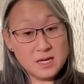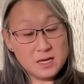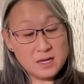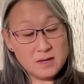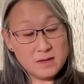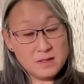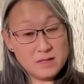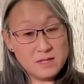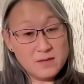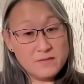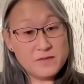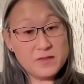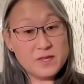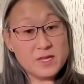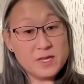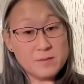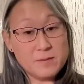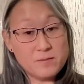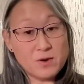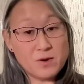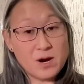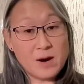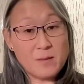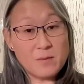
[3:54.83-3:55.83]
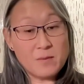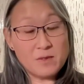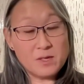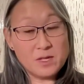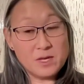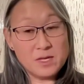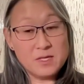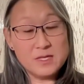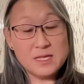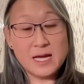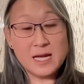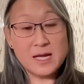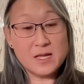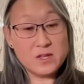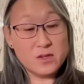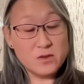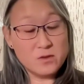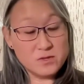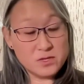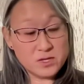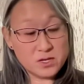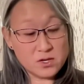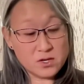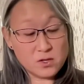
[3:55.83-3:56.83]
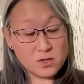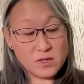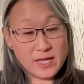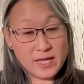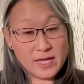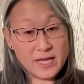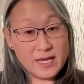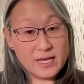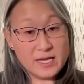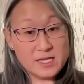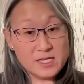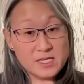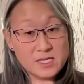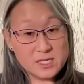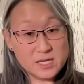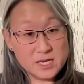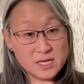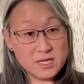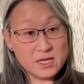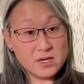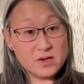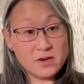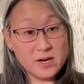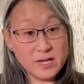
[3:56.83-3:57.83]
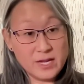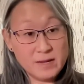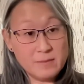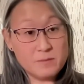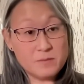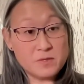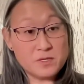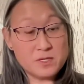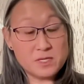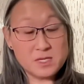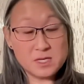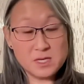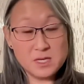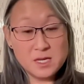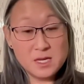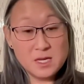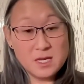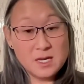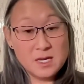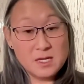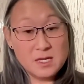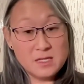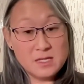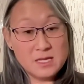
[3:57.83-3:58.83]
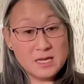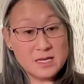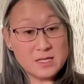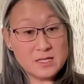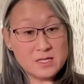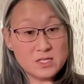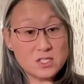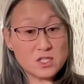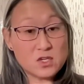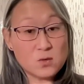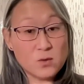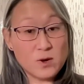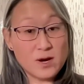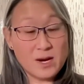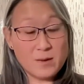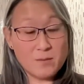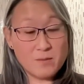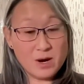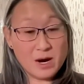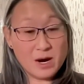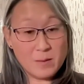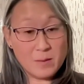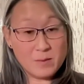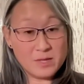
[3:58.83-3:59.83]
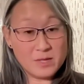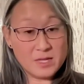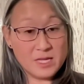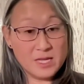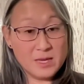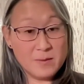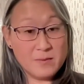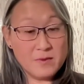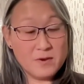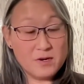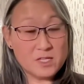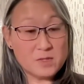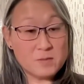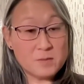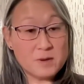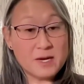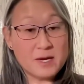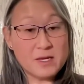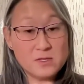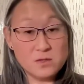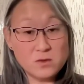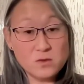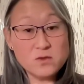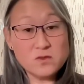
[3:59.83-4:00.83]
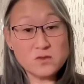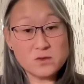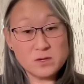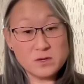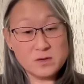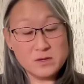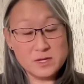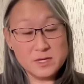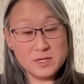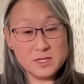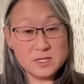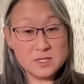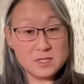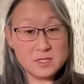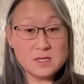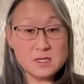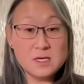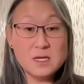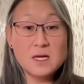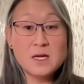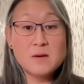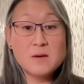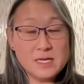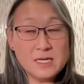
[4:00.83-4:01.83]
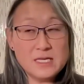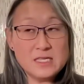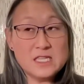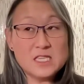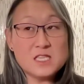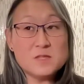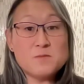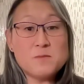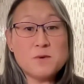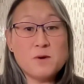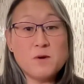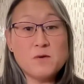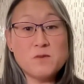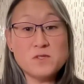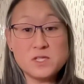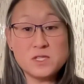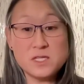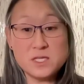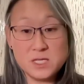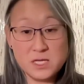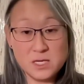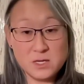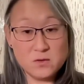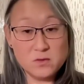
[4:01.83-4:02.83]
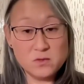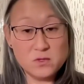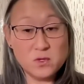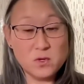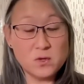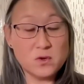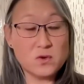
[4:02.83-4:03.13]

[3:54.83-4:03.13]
Lifting improperly, not using your legs and your hips, not squatting properly, keeping your spine neutral, it disposes you to a